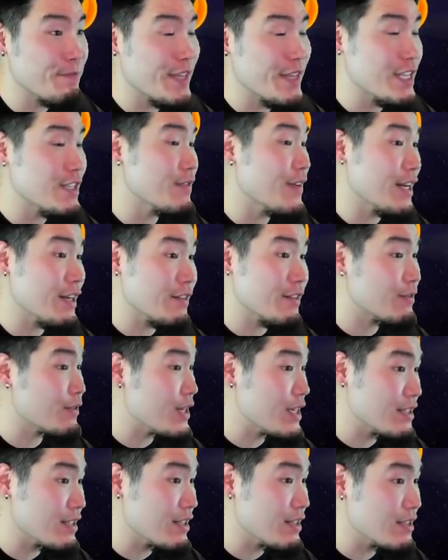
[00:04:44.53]
he's fighting
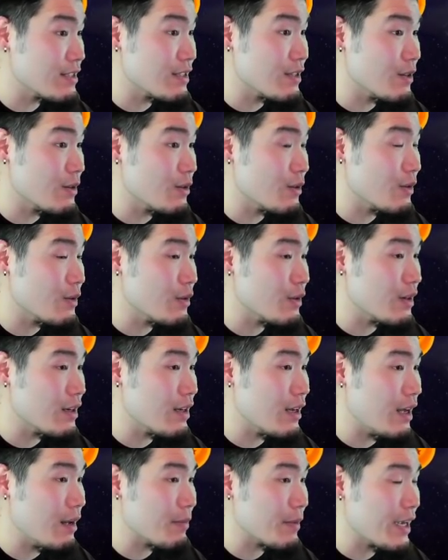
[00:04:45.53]
Frieza. So
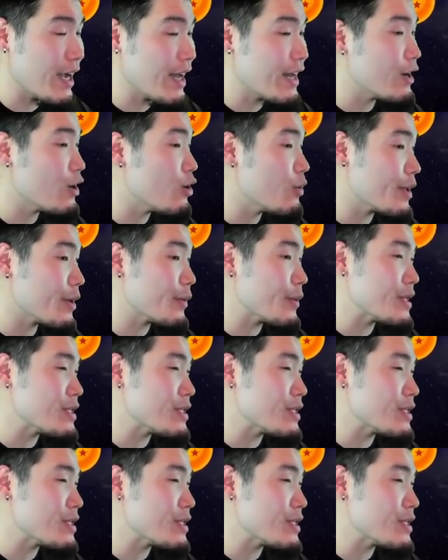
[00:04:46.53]
I'm kind of hoping we